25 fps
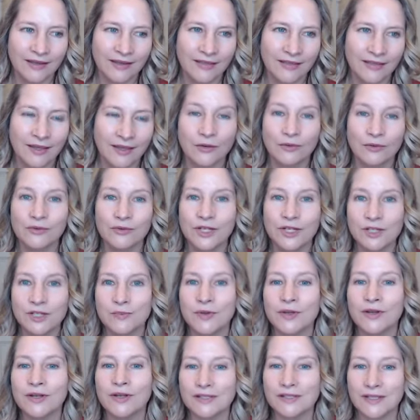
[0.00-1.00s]
don't
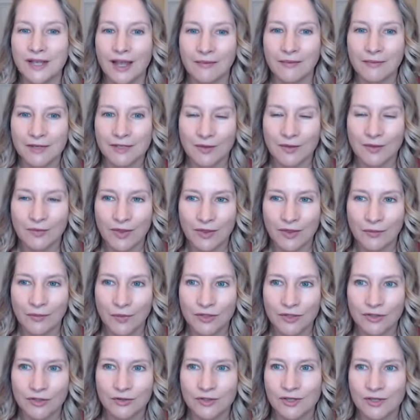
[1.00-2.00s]
experience time the same way that
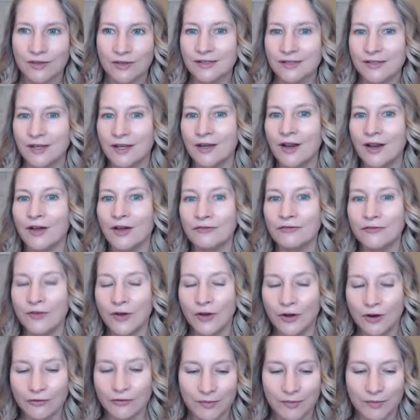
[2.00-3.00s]
we do. So they say not
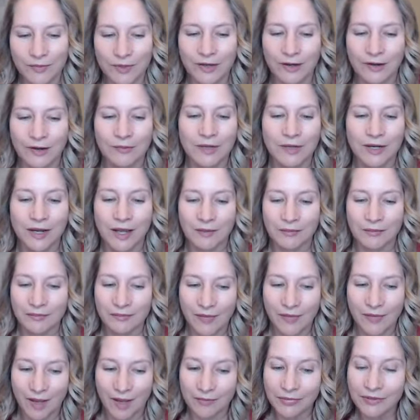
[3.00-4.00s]
far from here. But
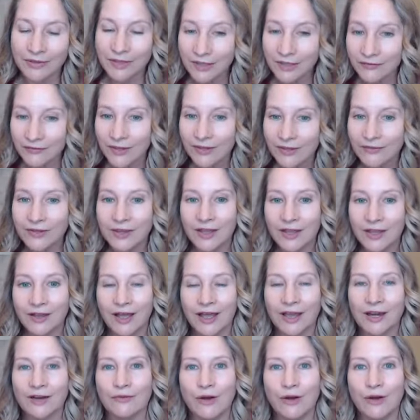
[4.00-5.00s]
I believe, given that
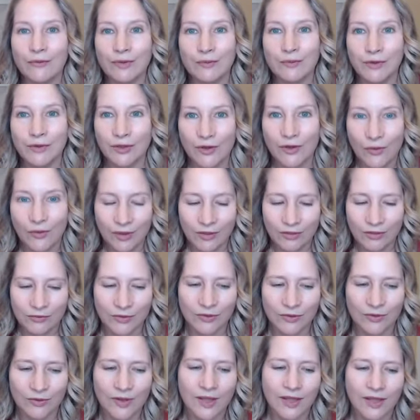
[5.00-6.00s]
kind of what we've been going
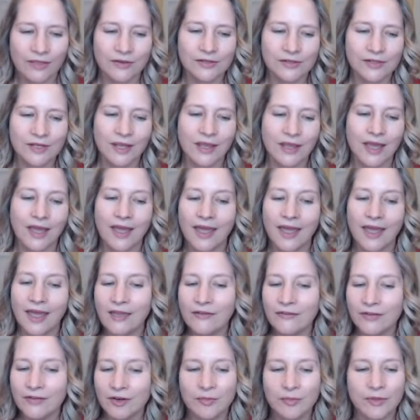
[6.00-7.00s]
through, they're saying a
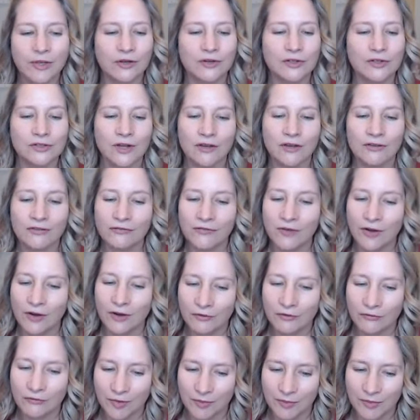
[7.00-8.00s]
haven appears not
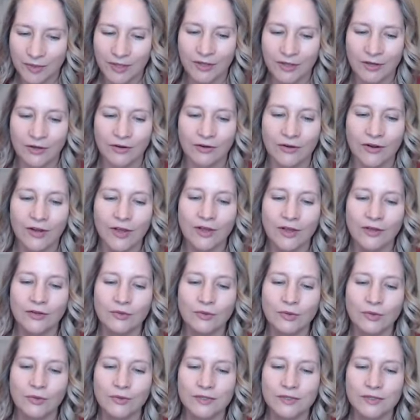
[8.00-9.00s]
far from here.
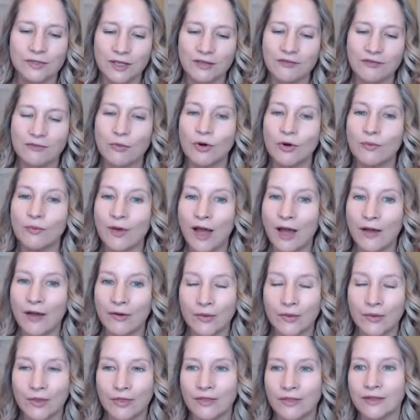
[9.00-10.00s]
You will receive more
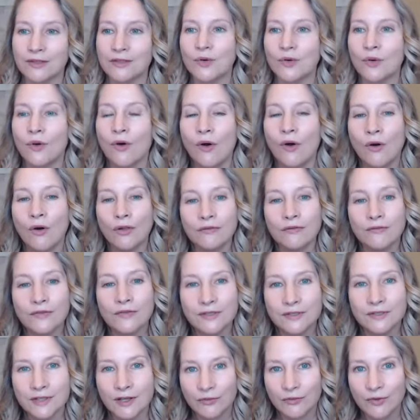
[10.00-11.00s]
power within. So all of
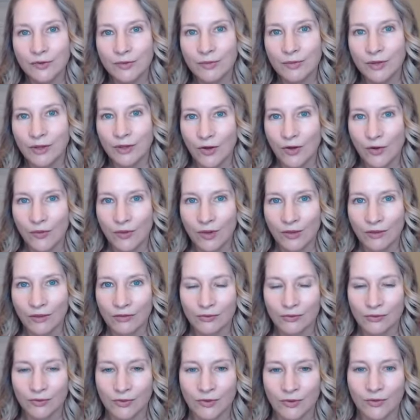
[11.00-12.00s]
the stuff we've been going
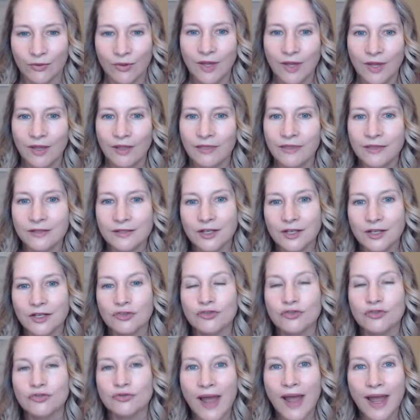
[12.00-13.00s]
through, this
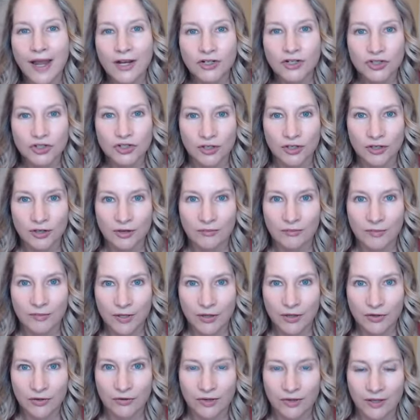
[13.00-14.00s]
contraction
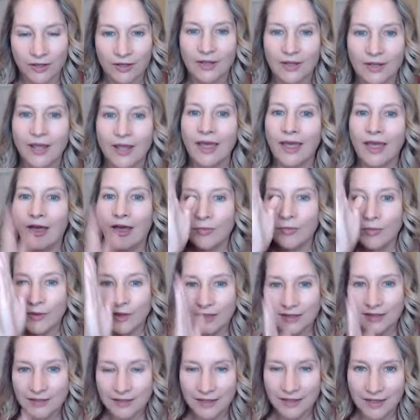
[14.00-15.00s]
period,
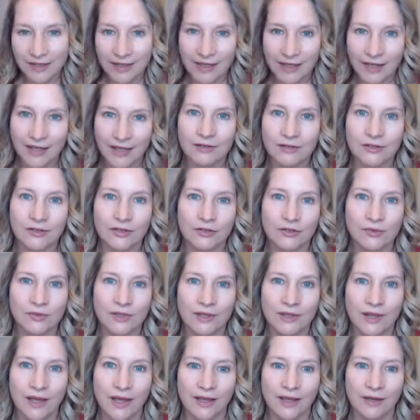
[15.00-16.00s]
helping us get into
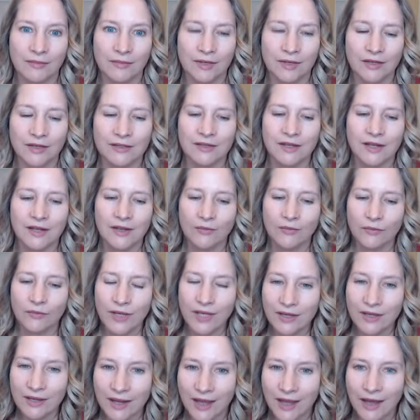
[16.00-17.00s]
alignment,
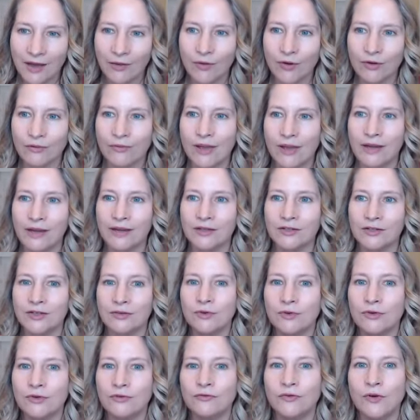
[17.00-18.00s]
we now are ready
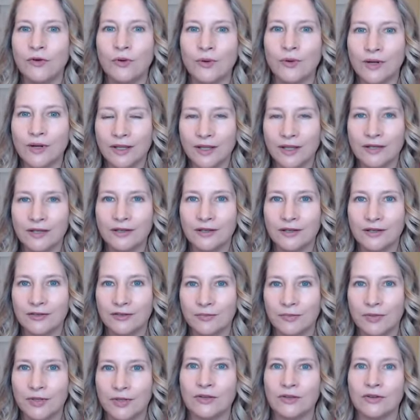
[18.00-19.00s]
to move forward into
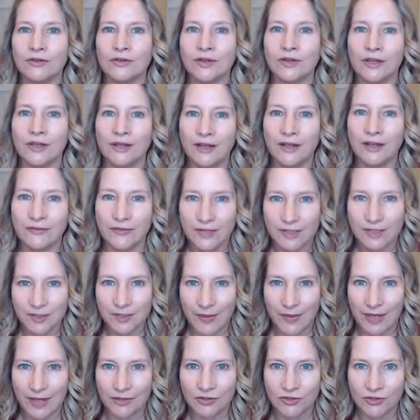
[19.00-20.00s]
this period of
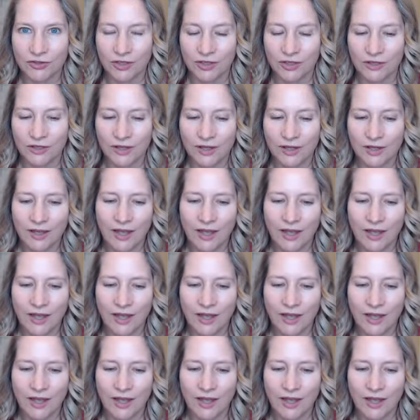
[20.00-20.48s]
expansion.